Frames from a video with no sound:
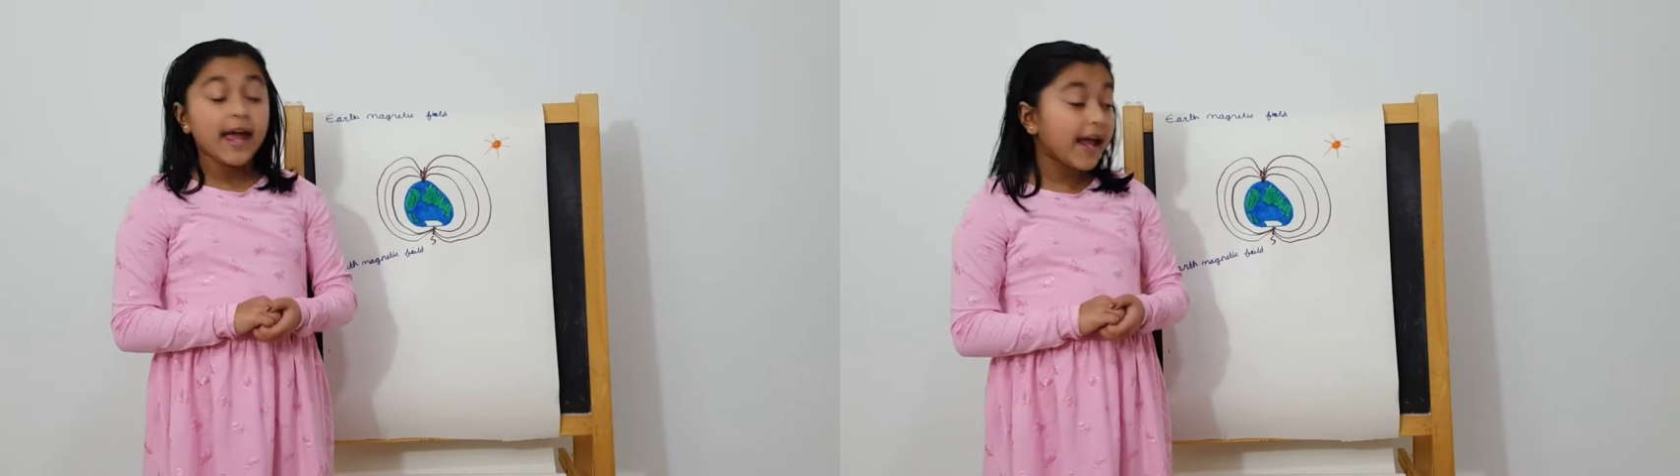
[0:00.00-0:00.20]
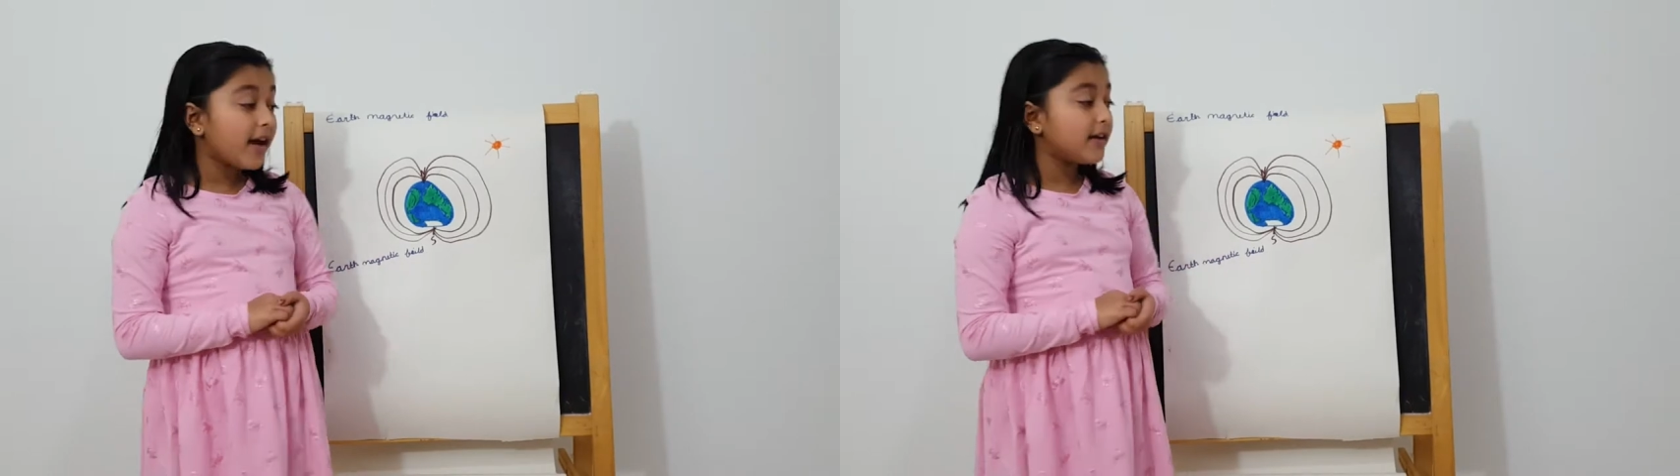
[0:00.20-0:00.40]

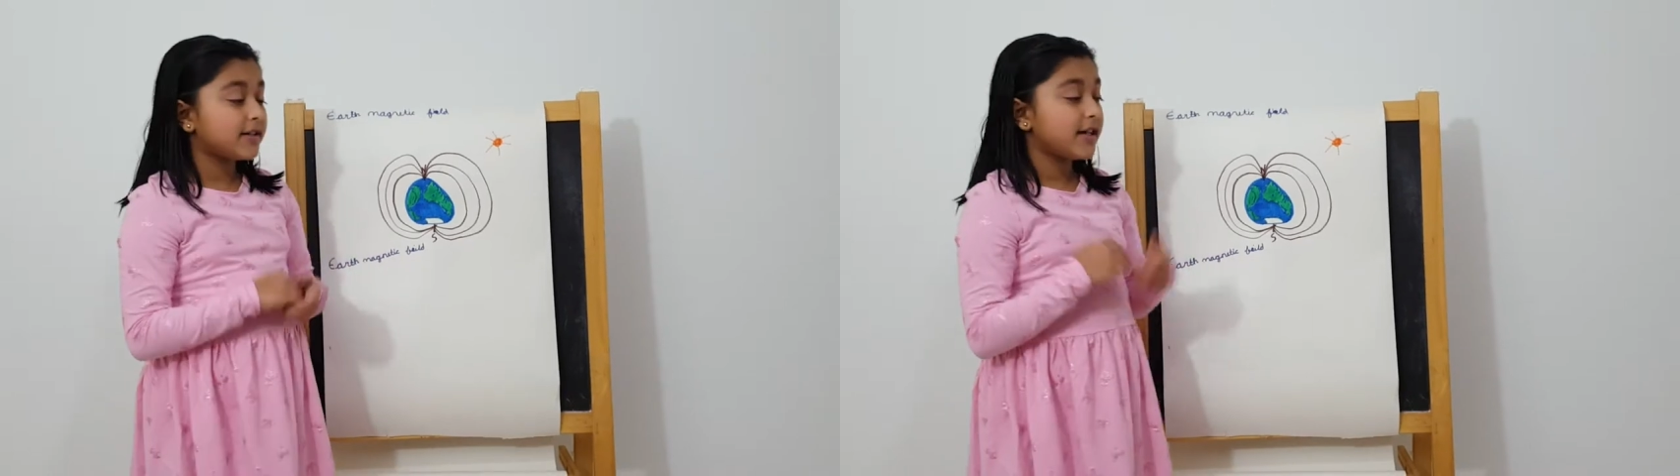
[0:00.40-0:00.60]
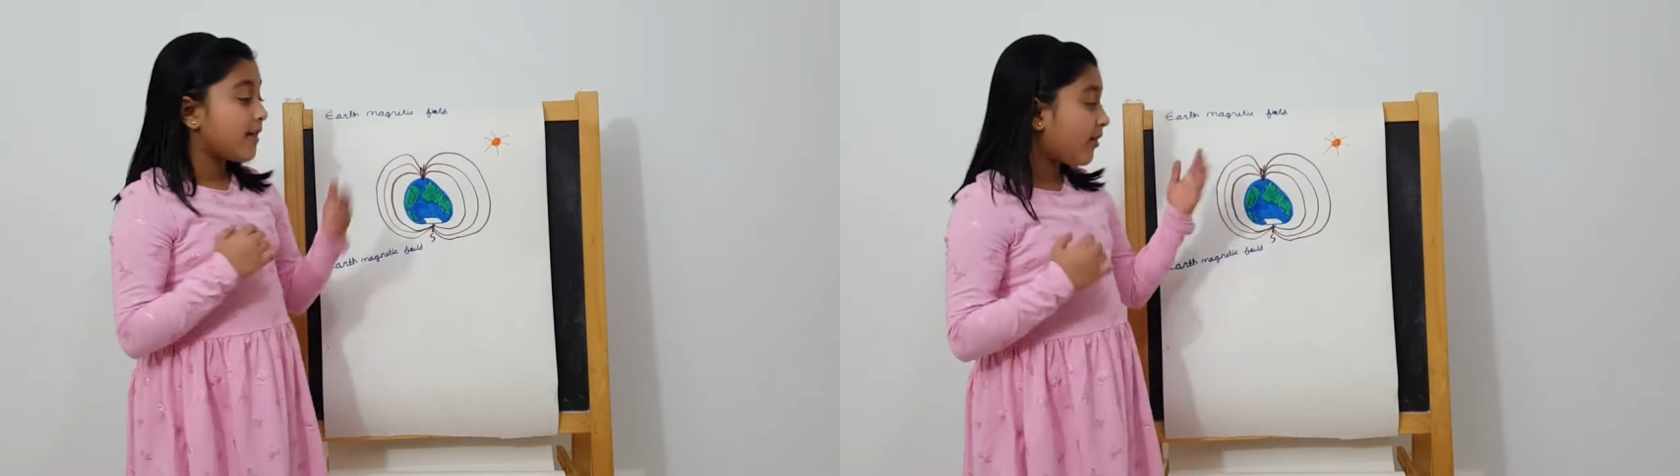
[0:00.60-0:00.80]

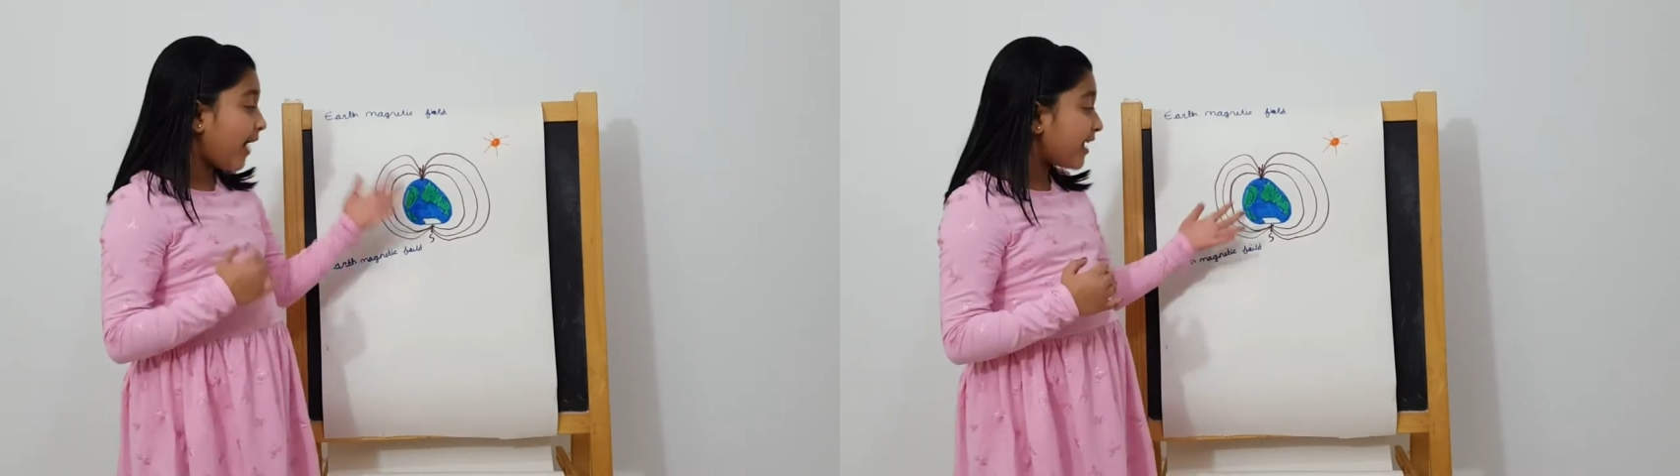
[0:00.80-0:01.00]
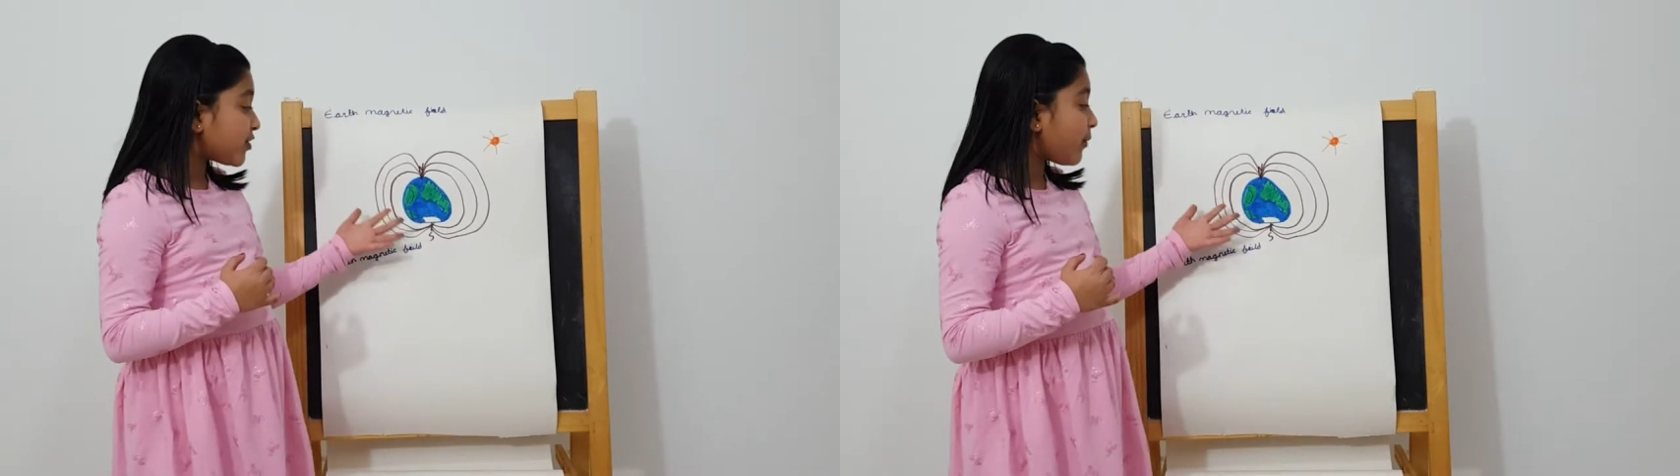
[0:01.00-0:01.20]
And
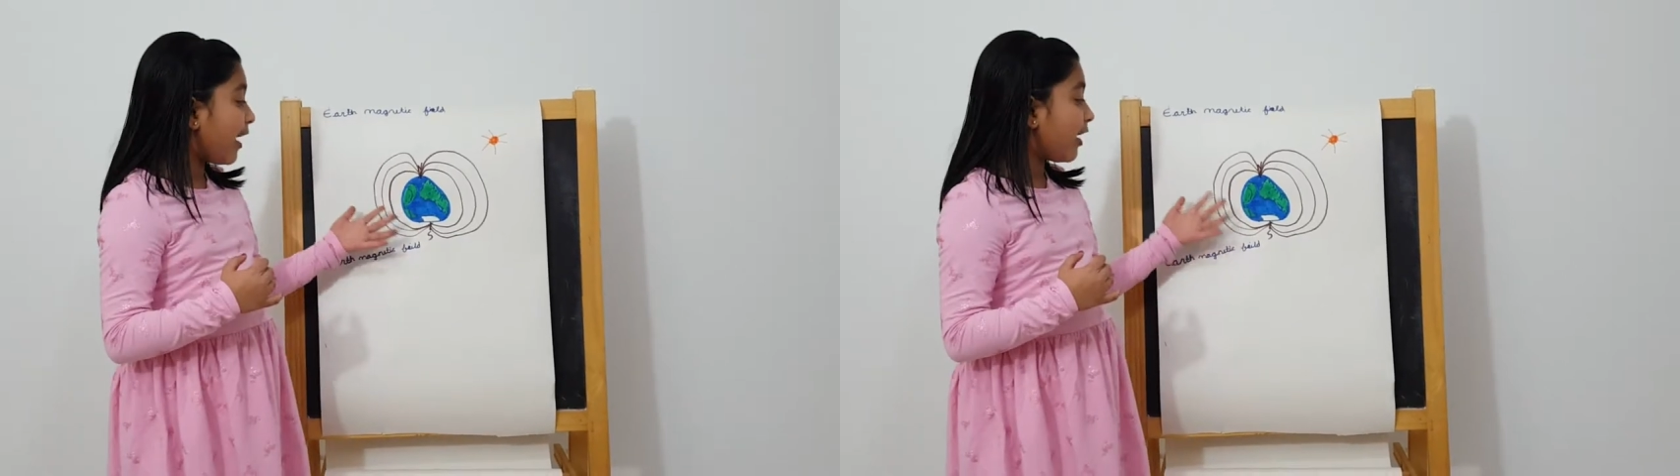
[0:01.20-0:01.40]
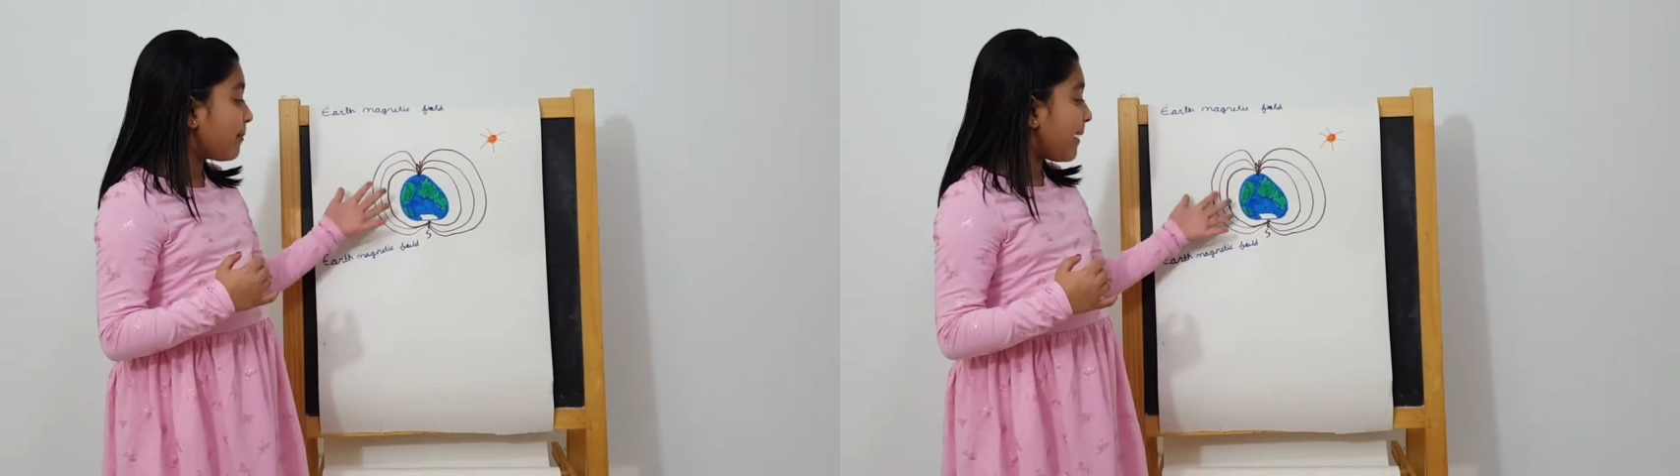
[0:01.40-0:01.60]
that's
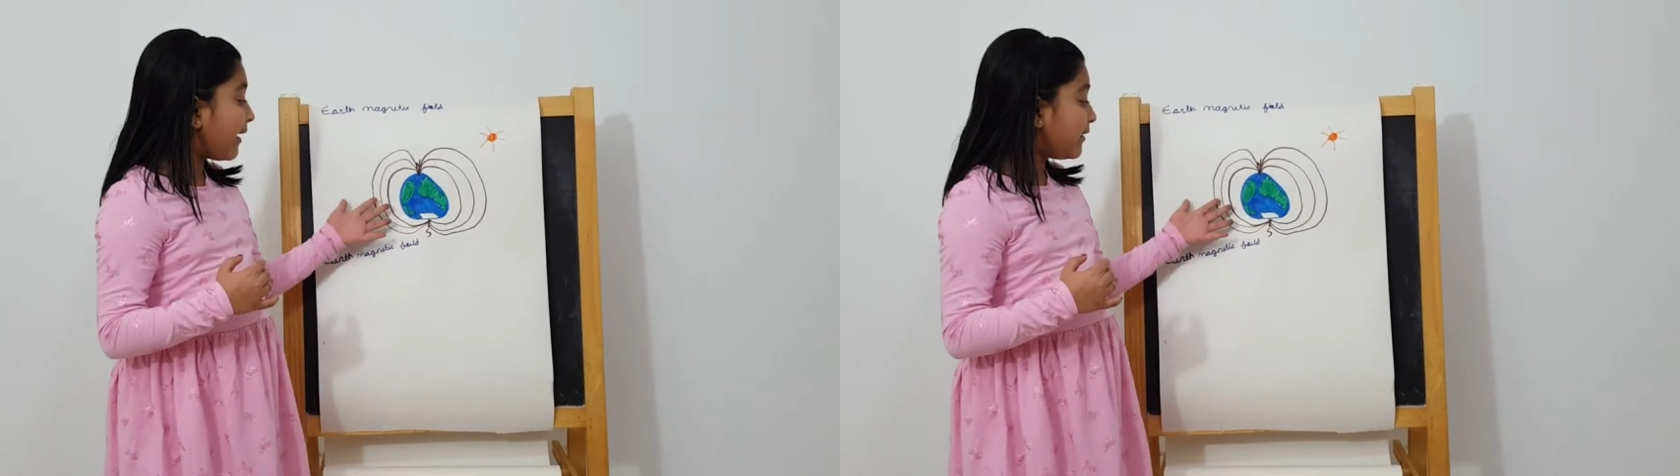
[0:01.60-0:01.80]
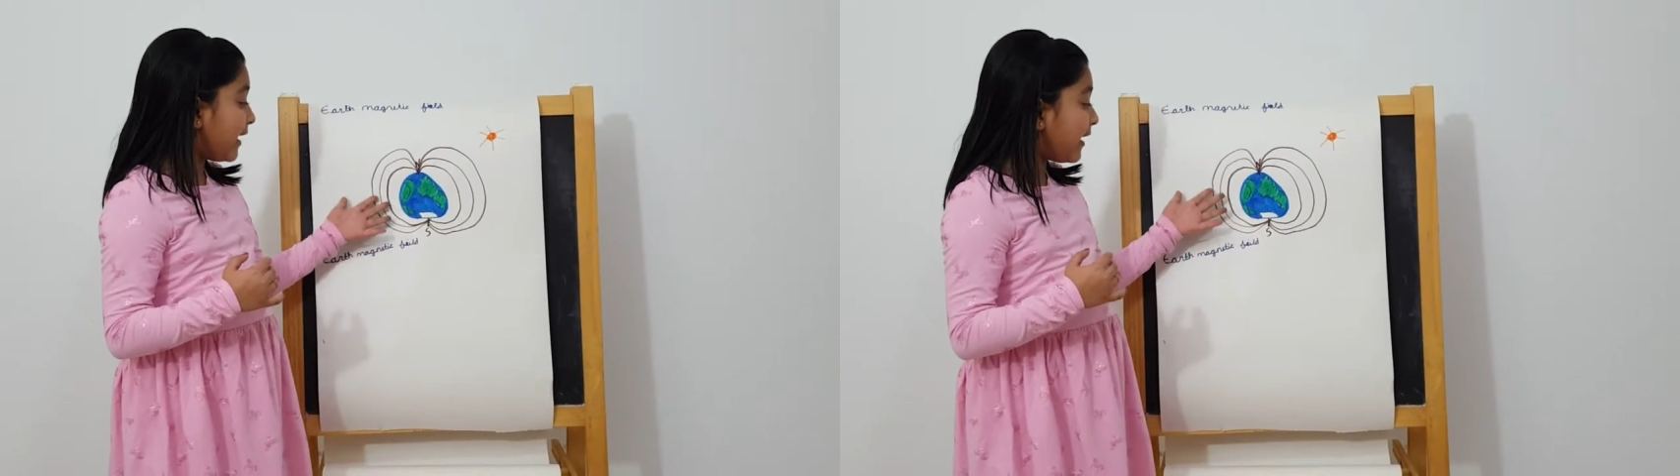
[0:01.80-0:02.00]
why our
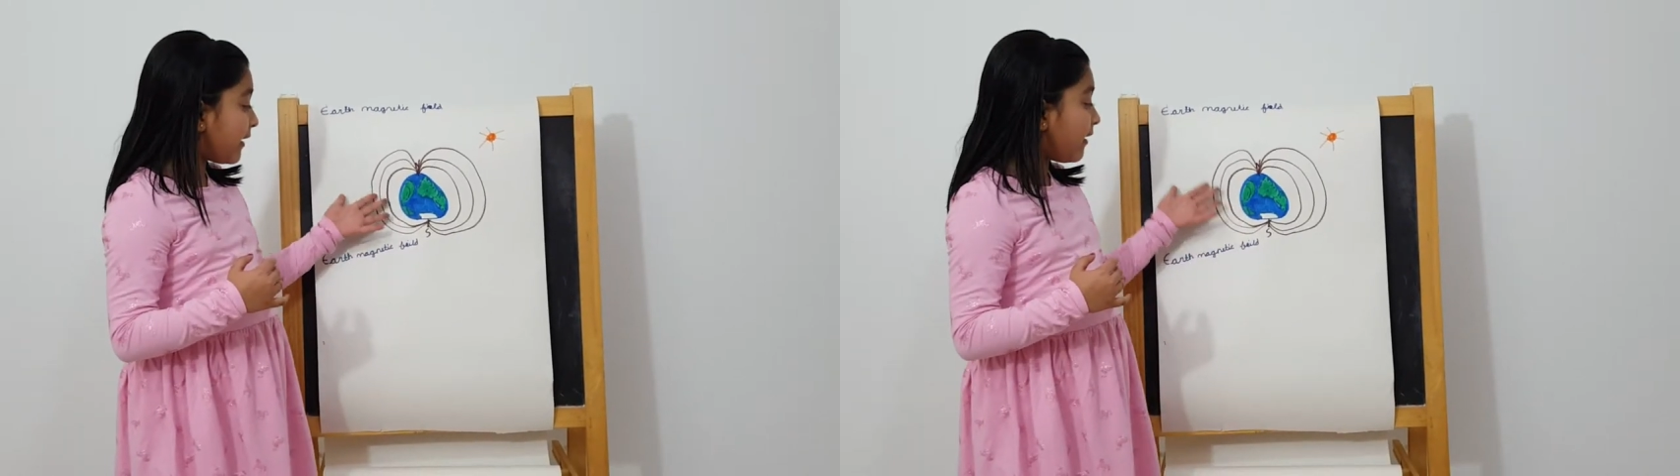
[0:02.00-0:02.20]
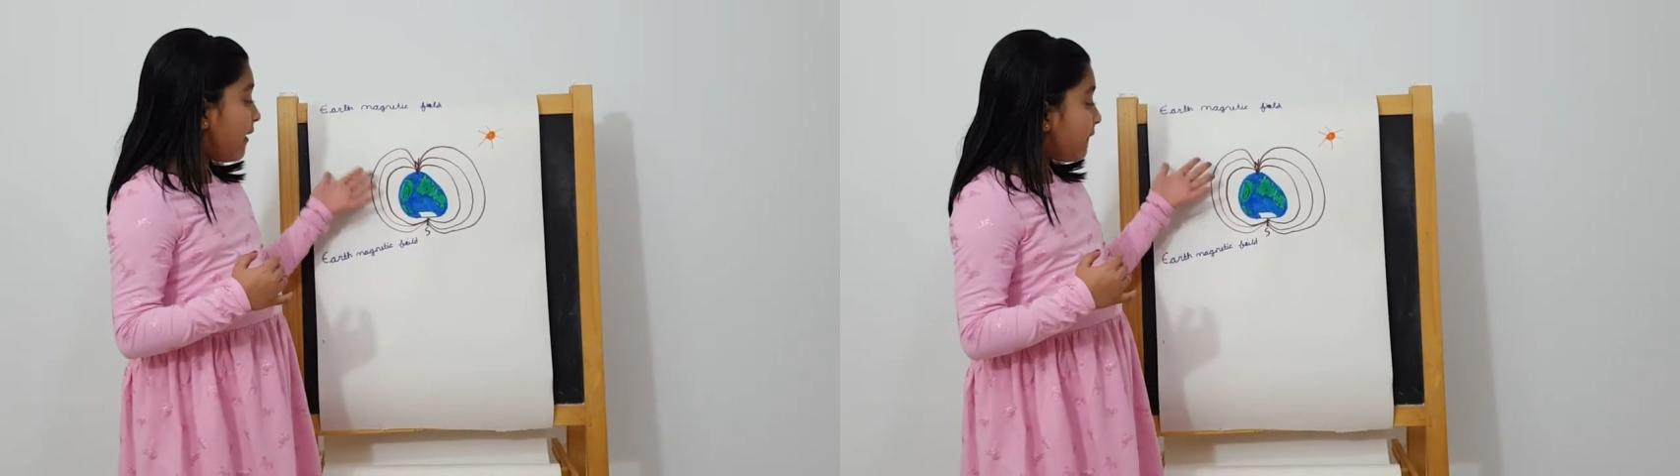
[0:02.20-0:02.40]
magnetic